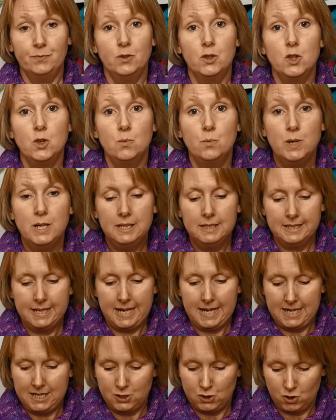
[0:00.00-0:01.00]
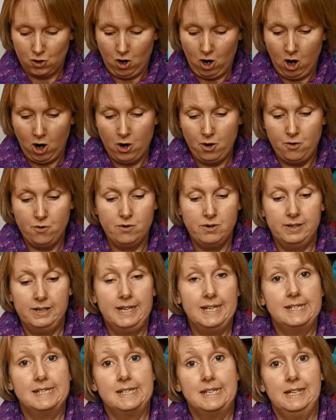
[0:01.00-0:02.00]
You will need your own
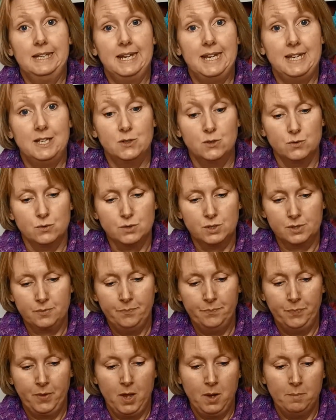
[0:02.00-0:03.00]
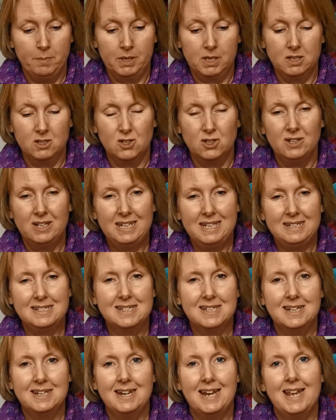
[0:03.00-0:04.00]
knitting needles because you need
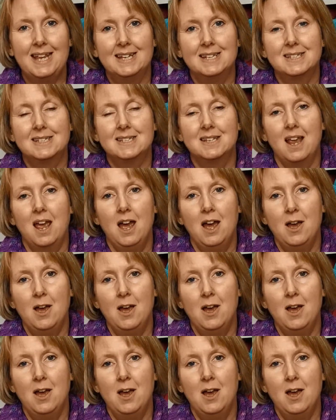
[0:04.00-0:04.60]
to knit